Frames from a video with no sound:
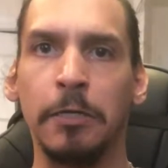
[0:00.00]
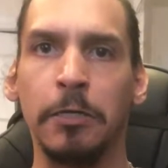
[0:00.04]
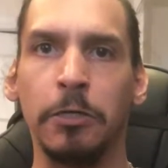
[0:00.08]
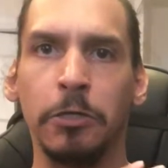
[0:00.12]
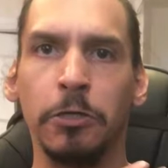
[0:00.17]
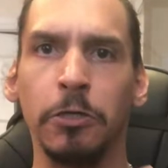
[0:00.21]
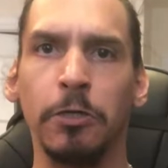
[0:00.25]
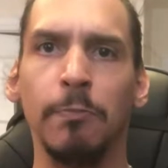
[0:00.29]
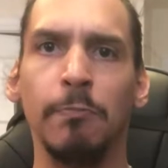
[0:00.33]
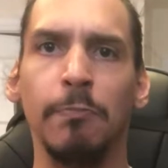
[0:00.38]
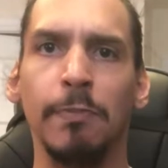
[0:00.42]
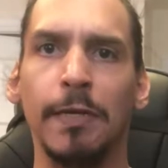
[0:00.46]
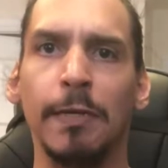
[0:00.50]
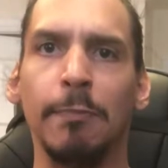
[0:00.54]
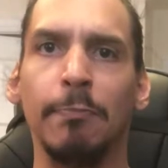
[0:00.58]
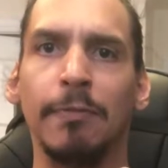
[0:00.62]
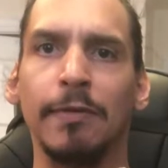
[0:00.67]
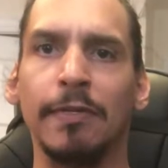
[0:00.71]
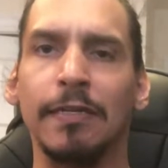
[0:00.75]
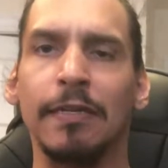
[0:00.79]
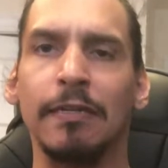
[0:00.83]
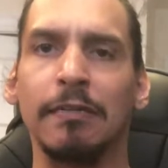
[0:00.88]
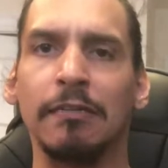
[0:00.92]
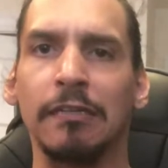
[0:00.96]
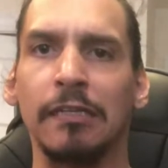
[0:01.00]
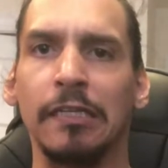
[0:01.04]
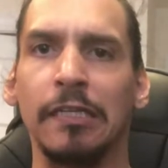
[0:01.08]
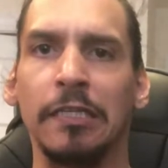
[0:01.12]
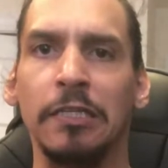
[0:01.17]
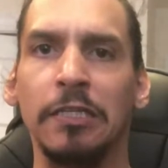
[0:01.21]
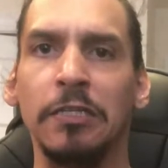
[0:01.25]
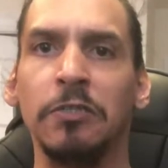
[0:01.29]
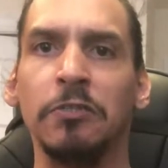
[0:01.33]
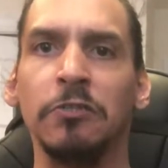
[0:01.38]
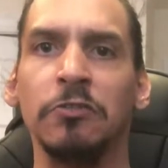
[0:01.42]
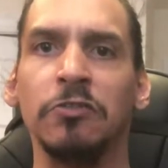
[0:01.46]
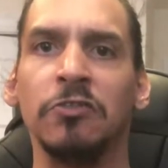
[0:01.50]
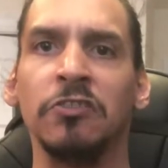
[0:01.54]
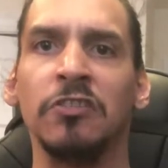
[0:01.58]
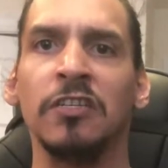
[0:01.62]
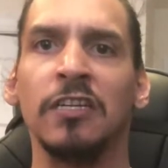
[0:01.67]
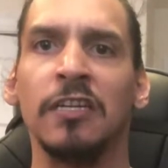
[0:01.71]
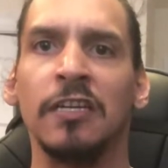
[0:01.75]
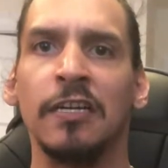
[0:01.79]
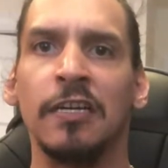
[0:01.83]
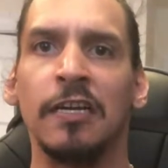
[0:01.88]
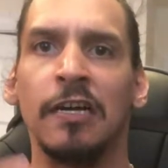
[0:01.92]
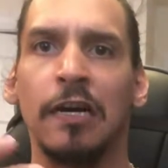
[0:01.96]
could be potentially used
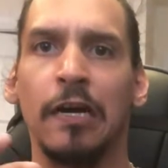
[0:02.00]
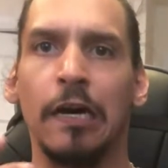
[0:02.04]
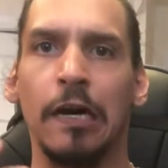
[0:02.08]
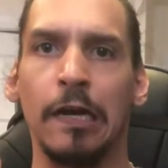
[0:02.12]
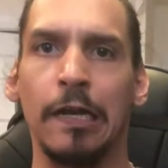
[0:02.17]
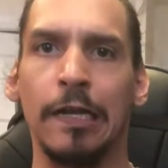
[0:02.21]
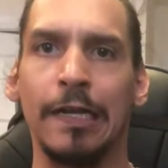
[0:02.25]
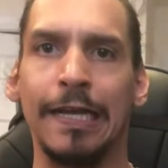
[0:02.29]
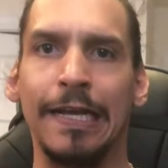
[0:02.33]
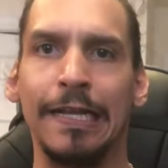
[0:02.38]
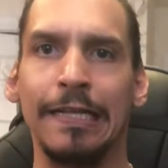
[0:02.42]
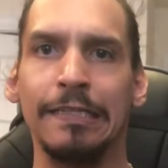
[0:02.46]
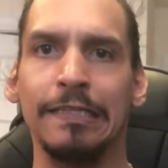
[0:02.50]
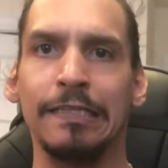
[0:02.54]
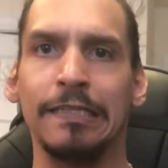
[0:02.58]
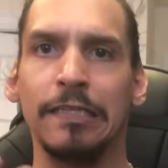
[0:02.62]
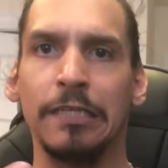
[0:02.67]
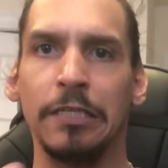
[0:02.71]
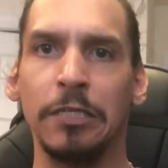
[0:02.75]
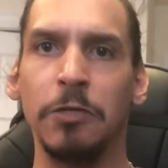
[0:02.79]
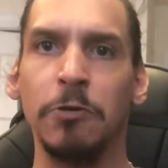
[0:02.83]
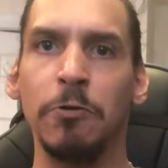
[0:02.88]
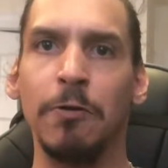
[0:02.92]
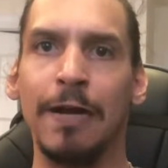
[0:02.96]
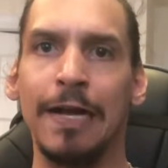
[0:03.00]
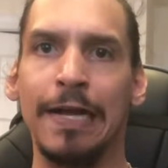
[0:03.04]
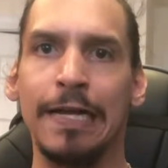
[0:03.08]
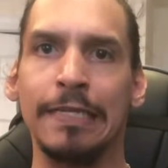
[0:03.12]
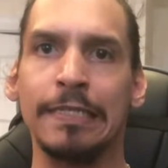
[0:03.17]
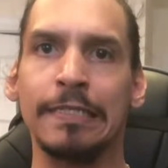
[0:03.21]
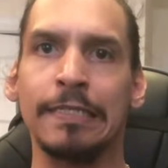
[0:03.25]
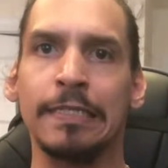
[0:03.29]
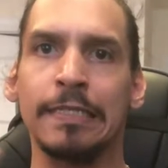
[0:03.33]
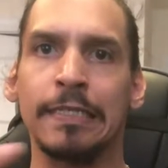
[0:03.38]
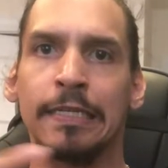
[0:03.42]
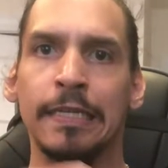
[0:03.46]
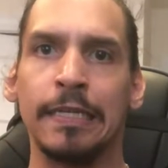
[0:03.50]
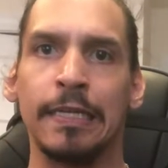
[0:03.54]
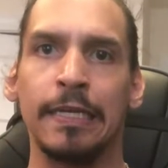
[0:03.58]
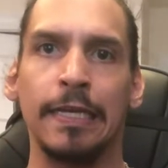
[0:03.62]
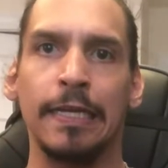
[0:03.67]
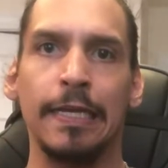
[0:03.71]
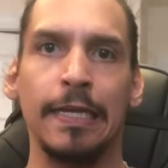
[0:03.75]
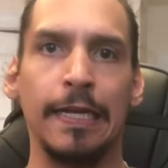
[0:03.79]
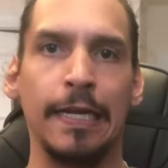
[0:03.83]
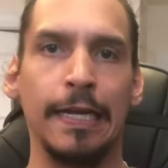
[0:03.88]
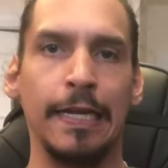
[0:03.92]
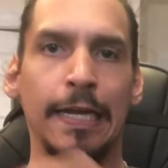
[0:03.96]
against the US
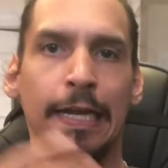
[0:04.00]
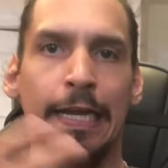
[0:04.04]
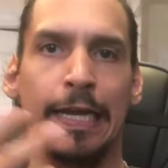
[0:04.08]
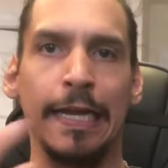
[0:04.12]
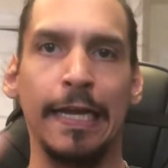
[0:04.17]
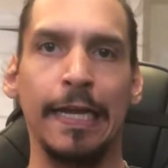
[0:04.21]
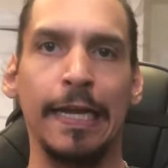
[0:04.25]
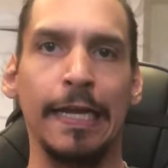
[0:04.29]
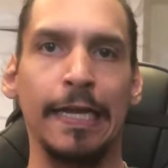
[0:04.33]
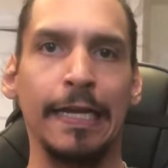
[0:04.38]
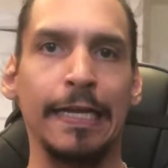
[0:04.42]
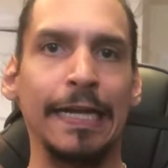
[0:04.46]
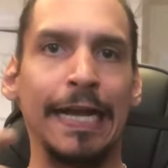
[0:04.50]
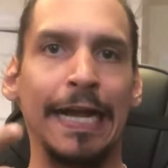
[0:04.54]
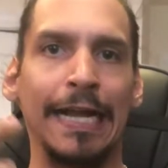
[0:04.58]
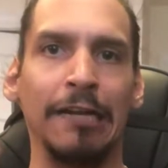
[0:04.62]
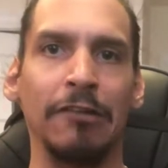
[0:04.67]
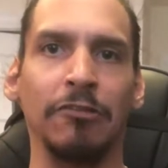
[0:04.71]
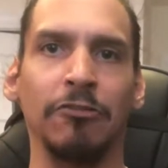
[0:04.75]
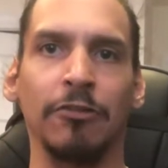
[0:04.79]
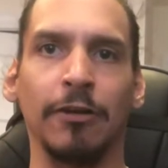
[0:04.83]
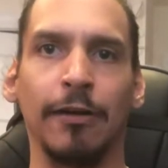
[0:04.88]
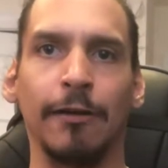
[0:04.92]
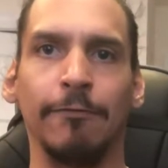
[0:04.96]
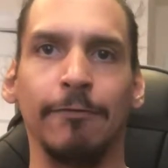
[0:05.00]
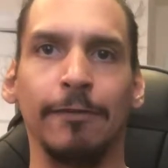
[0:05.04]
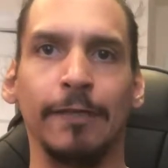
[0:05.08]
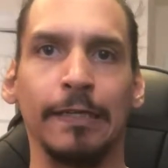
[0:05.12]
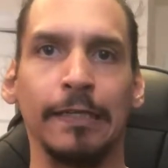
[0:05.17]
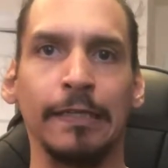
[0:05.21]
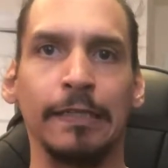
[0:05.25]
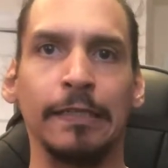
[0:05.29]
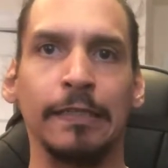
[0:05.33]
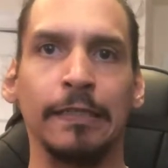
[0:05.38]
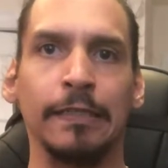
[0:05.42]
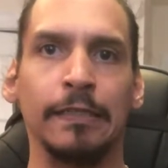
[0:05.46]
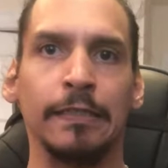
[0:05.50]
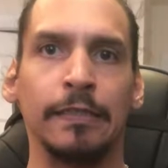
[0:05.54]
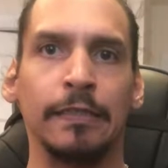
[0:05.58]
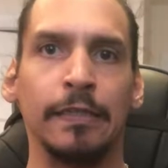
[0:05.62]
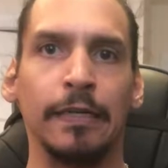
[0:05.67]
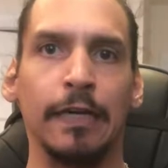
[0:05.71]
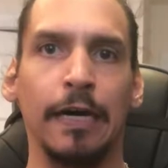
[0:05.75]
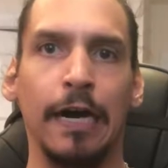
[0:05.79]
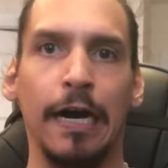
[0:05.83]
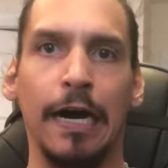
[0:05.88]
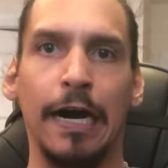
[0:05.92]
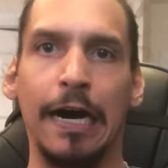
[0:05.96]
in a catastrophic
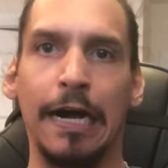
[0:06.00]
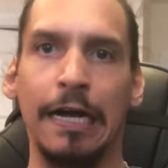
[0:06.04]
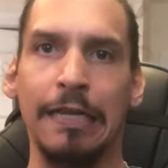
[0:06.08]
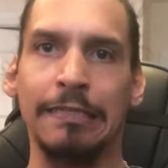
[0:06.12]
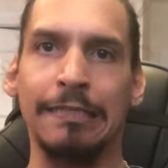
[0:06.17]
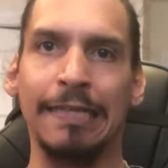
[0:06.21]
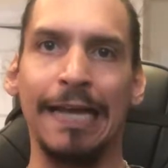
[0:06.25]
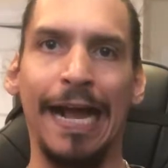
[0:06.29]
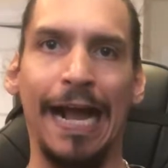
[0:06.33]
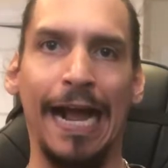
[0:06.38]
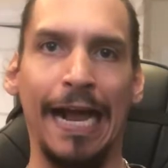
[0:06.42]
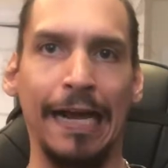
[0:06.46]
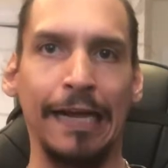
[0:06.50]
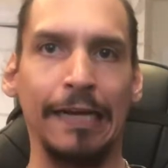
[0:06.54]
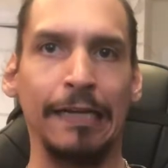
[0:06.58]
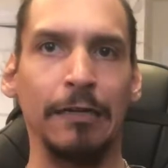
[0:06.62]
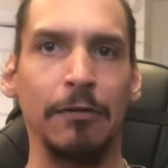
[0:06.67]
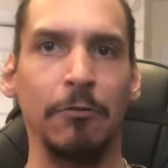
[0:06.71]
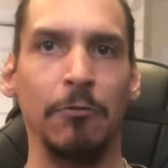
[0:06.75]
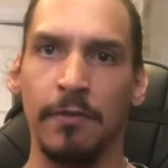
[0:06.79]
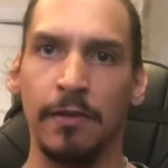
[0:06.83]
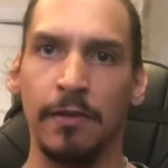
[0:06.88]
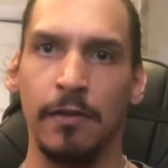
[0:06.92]
attack.